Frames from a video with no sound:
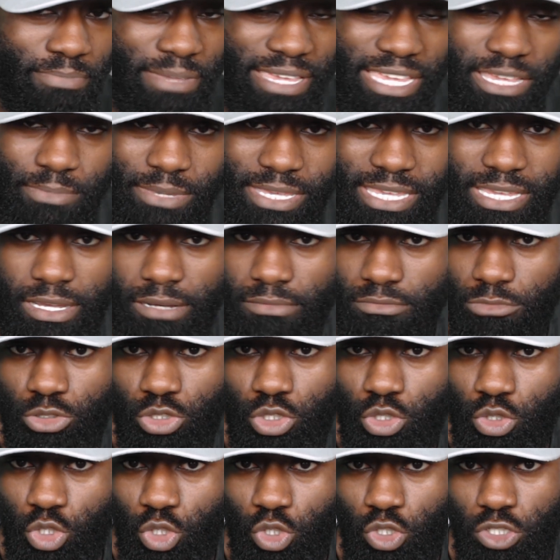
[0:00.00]
maybe, I'm
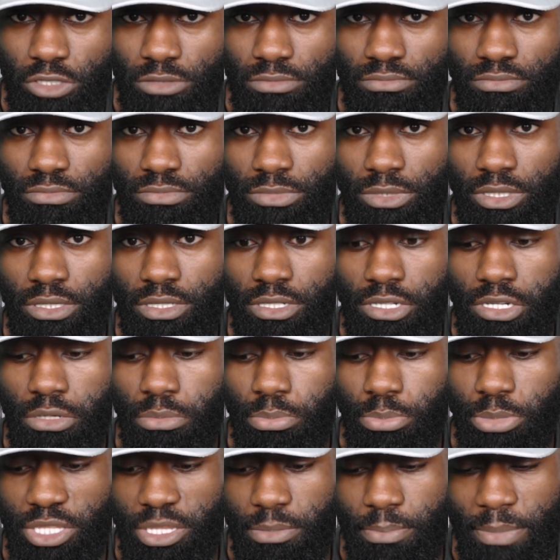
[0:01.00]
not too sure.
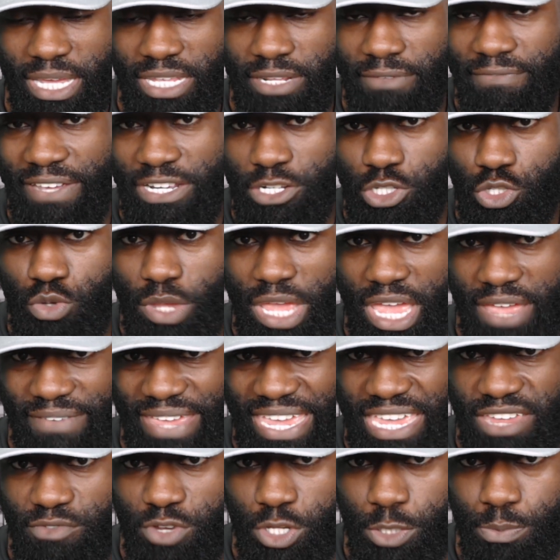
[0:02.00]
But the matter of fact, you
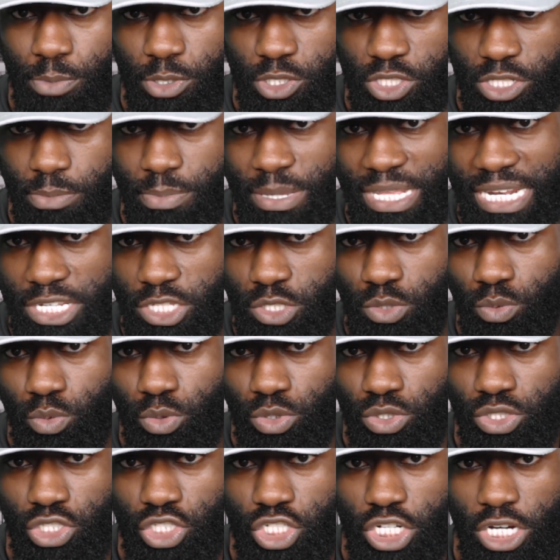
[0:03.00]
have a responsibility
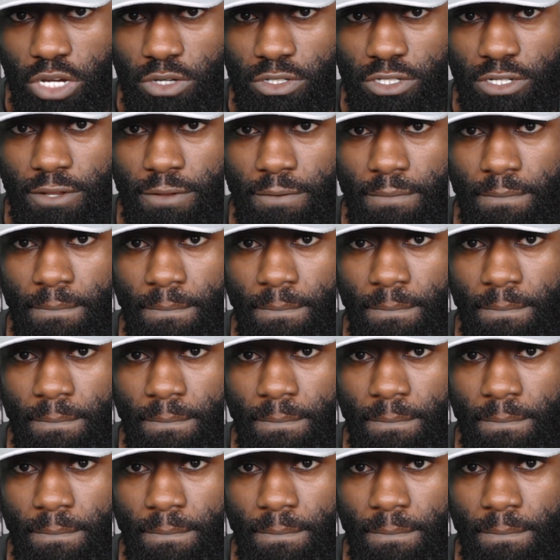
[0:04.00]
towards the child.